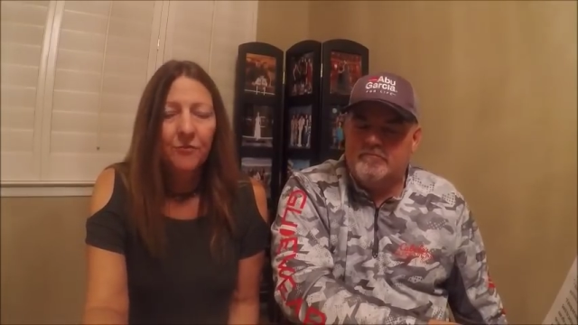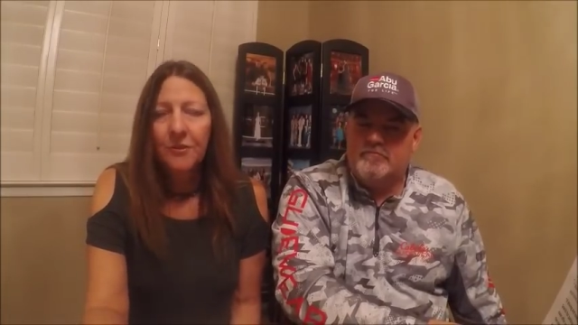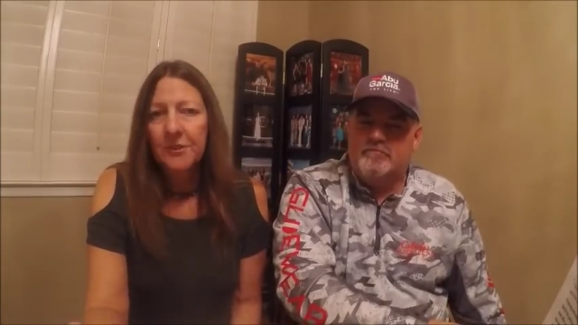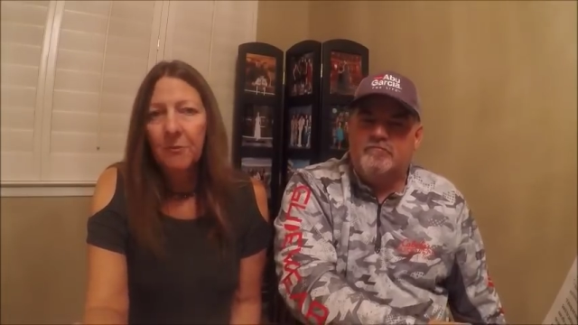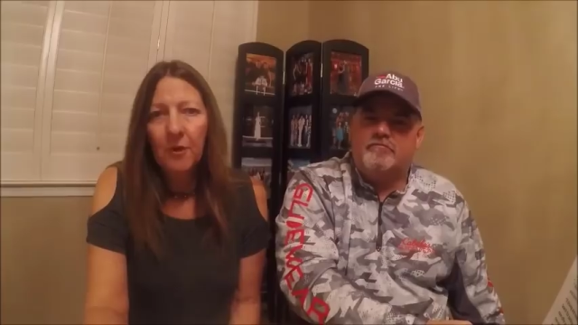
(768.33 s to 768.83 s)
Speaker 1: look for
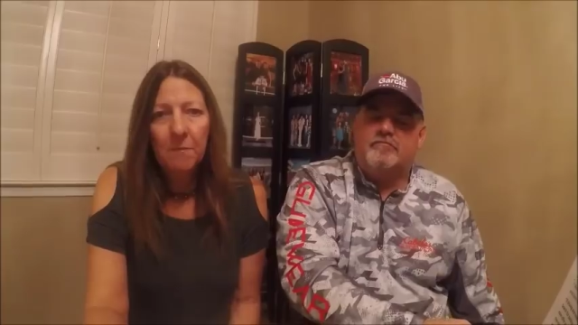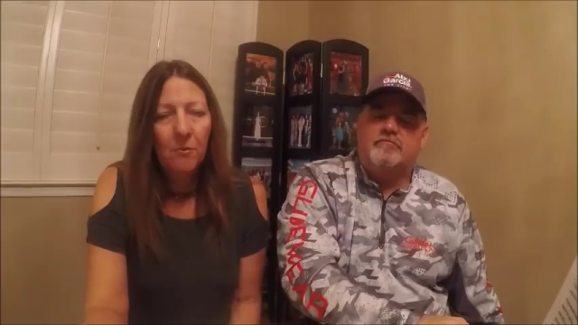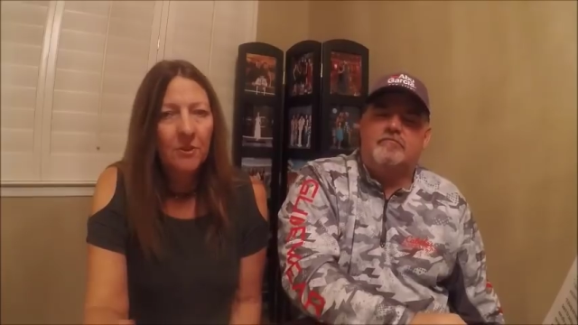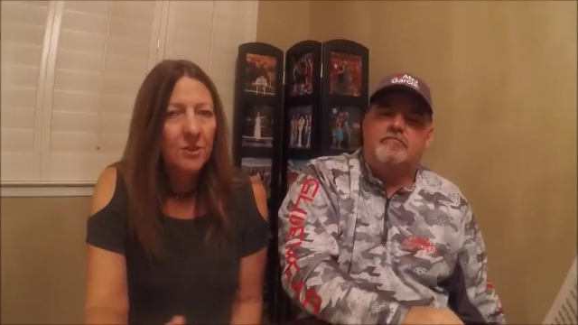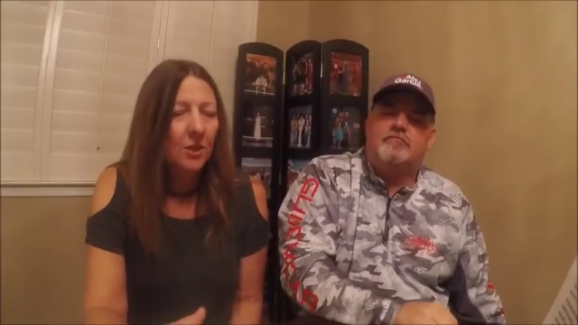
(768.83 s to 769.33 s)
some great
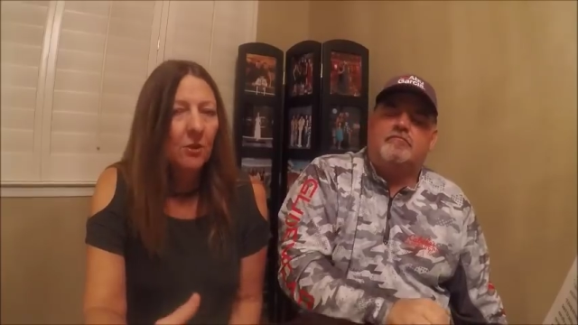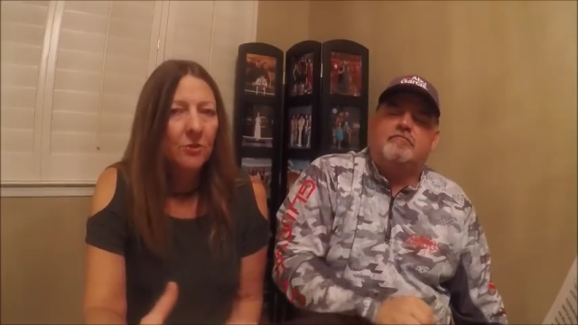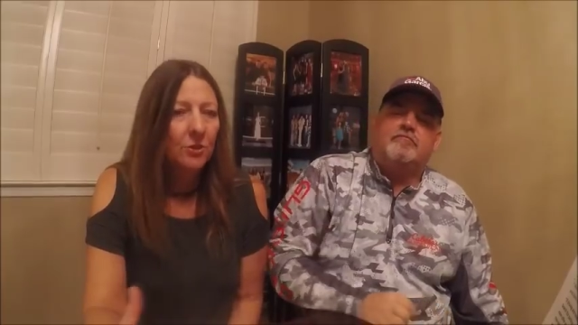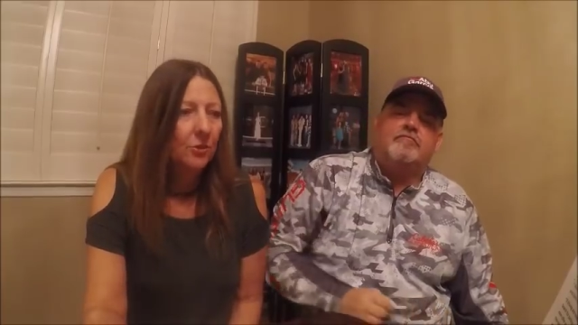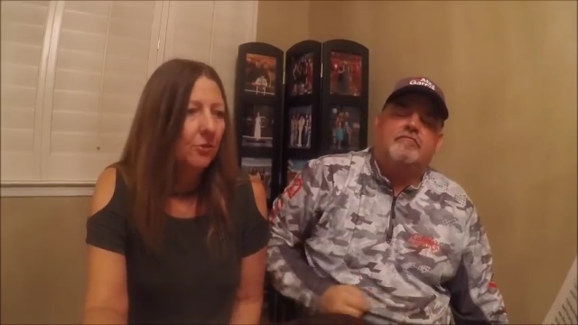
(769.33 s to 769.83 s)
ports to go
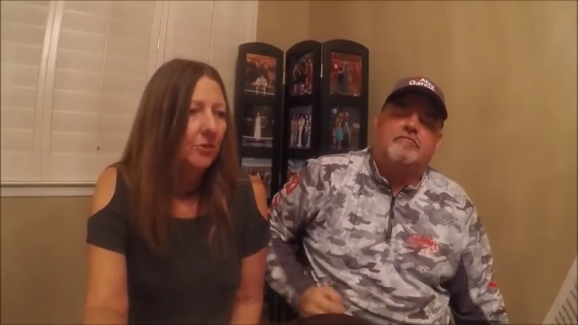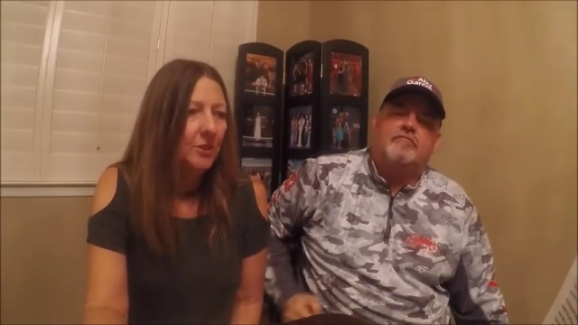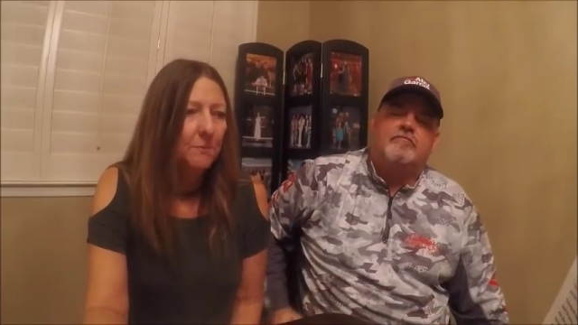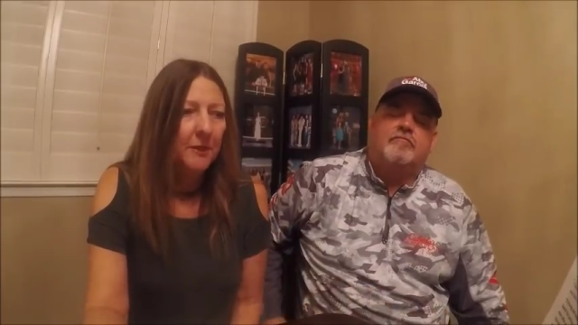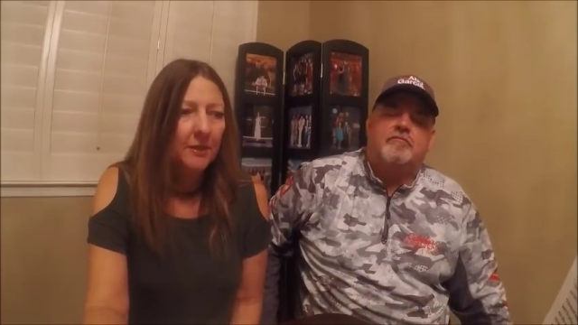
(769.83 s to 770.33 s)
to and
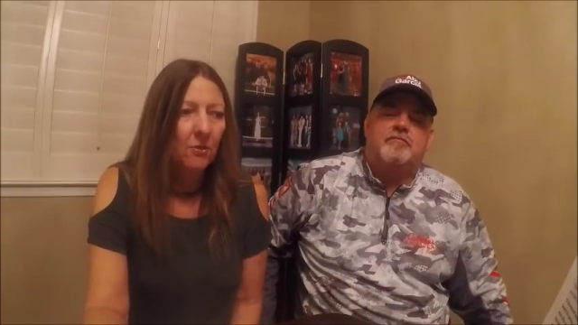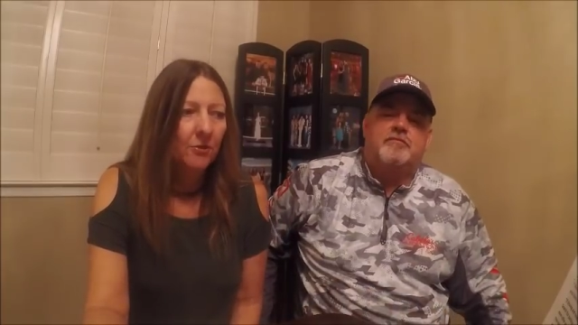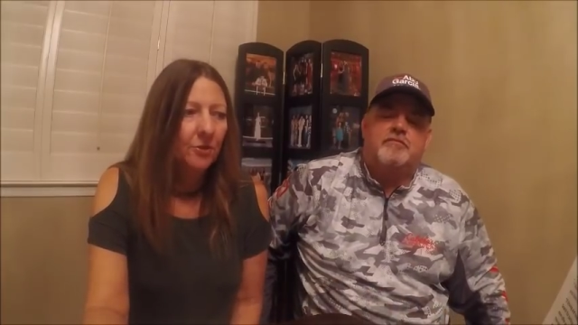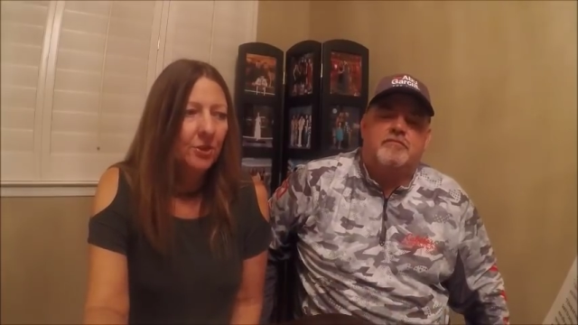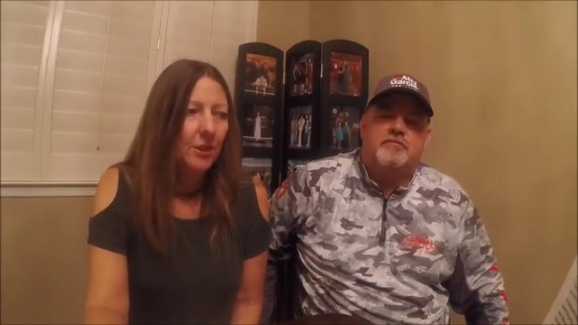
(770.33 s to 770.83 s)
just pick an
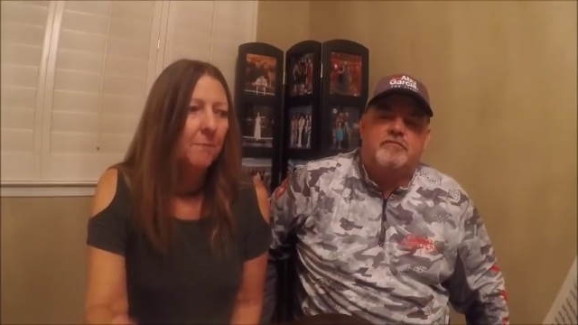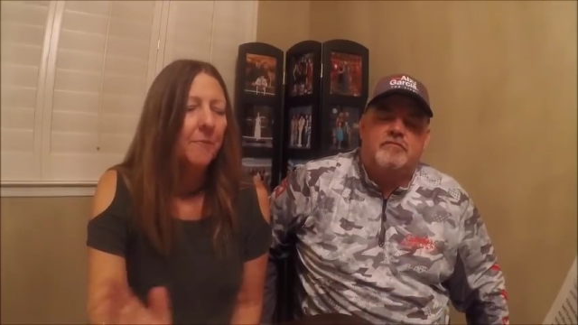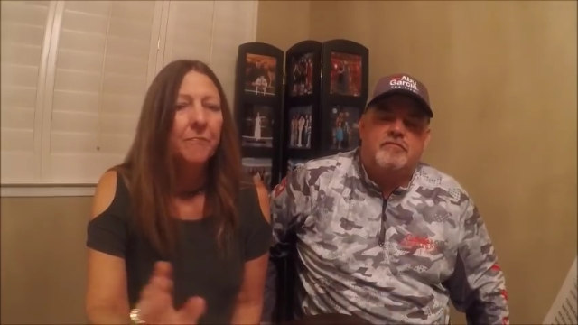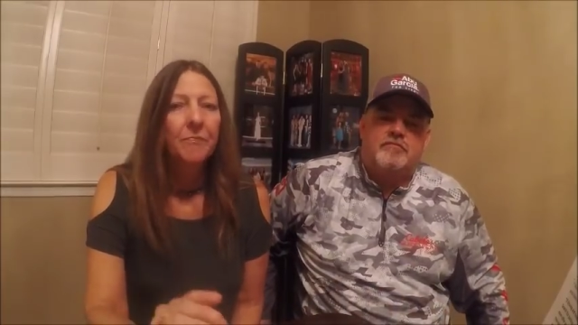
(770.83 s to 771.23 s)
older ship